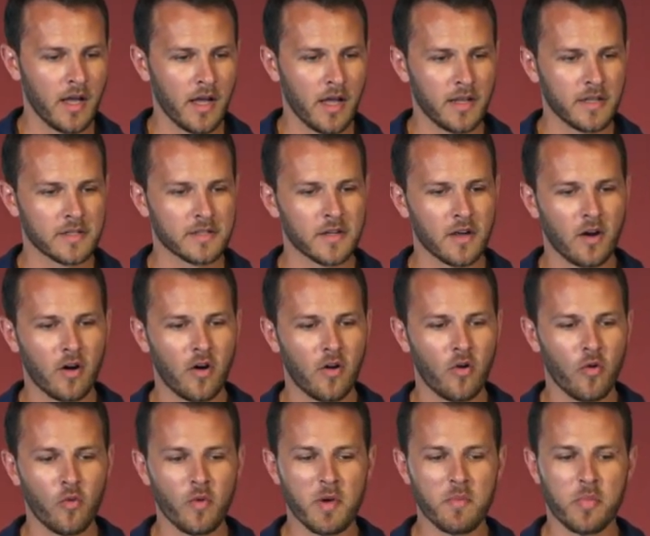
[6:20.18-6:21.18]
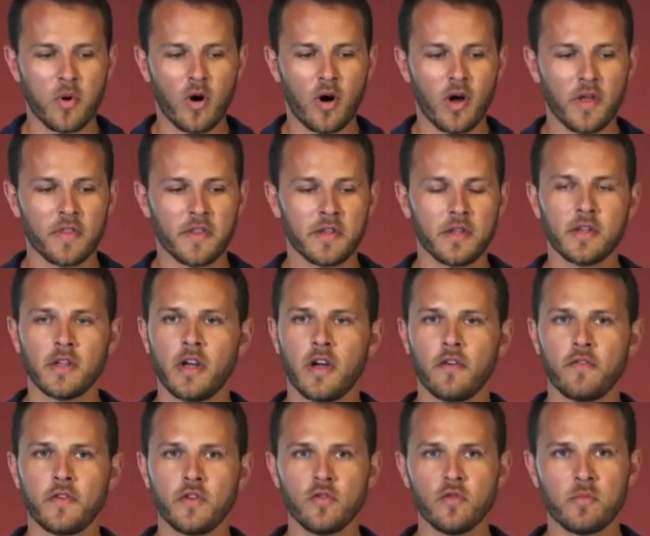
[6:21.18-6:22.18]
So we bought a
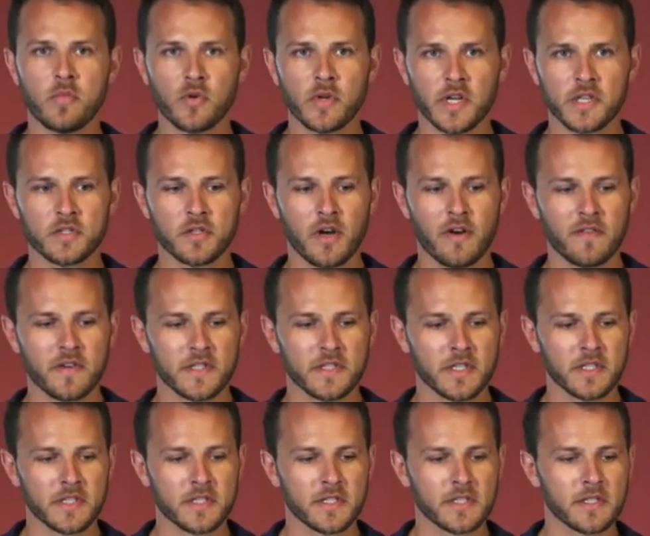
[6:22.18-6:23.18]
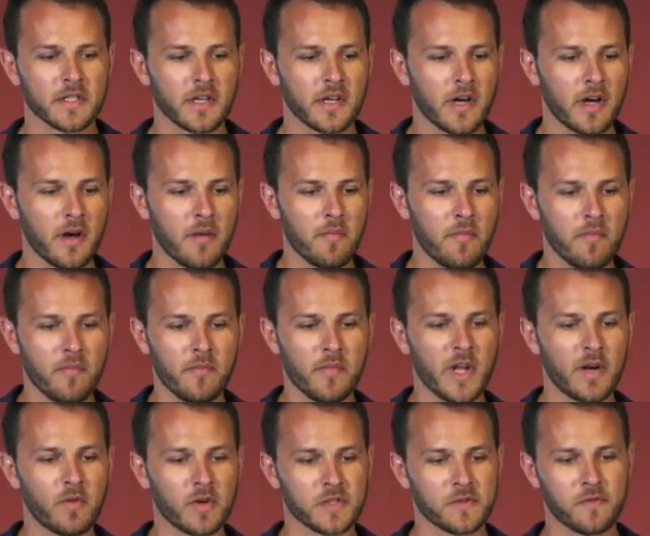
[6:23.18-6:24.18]
few booter services. Um,
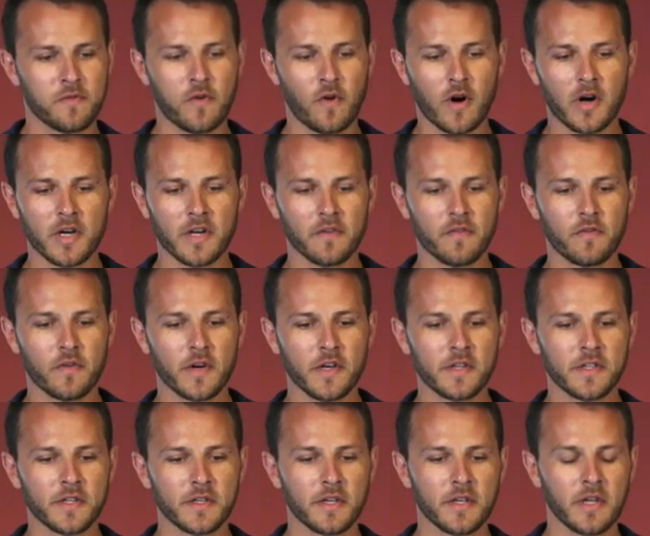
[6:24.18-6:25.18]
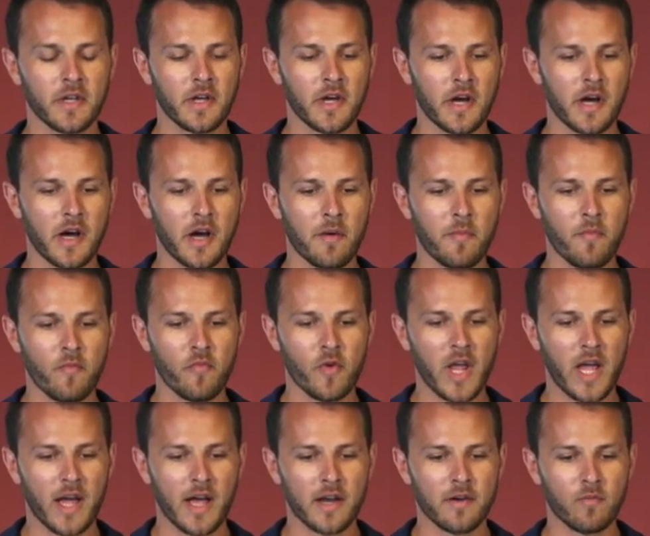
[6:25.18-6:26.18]
it was four different. Um, we
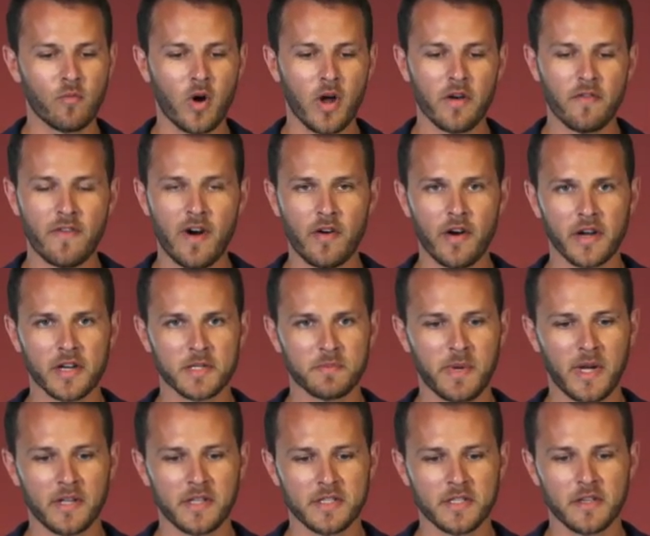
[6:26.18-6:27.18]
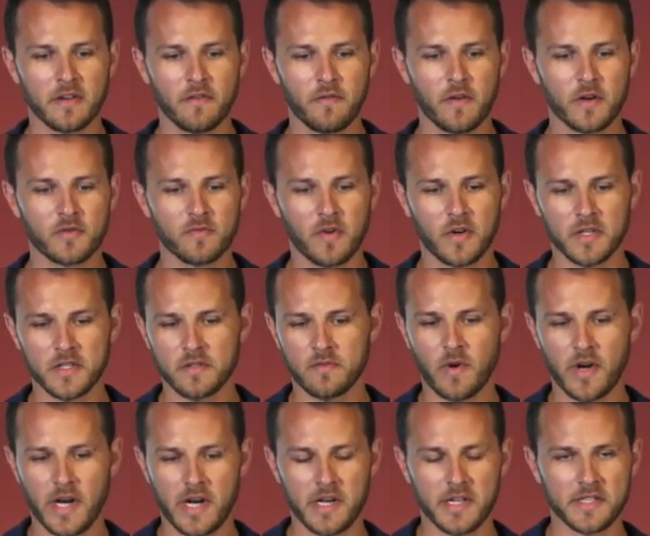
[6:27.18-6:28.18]
had one very expensive, which was
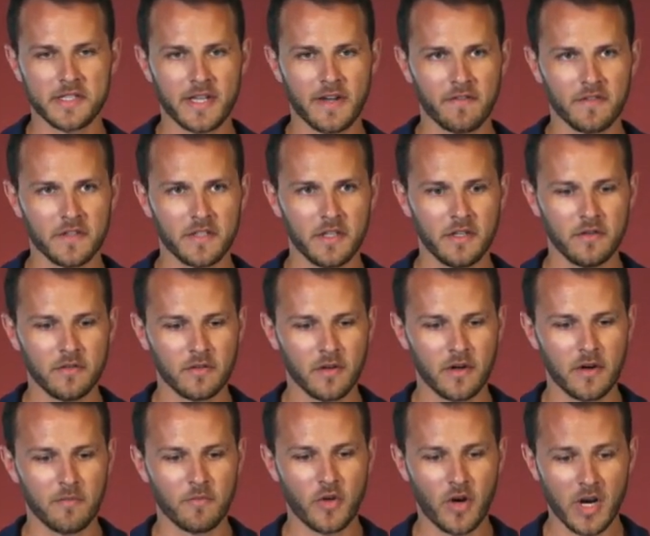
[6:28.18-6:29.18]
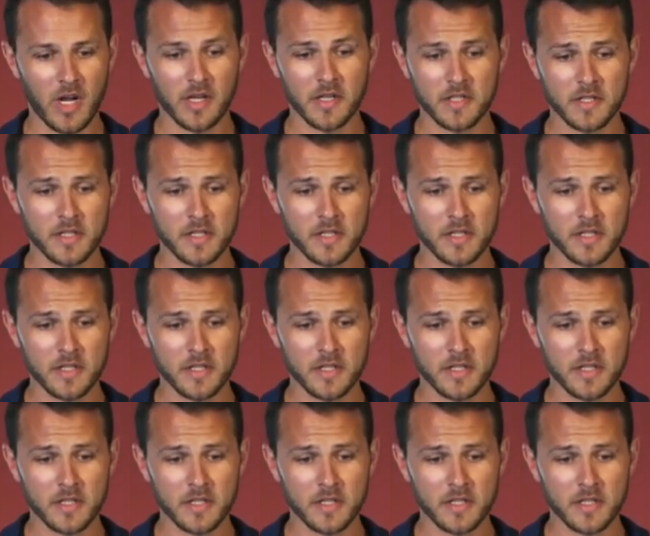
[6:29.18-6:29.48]
$170, um,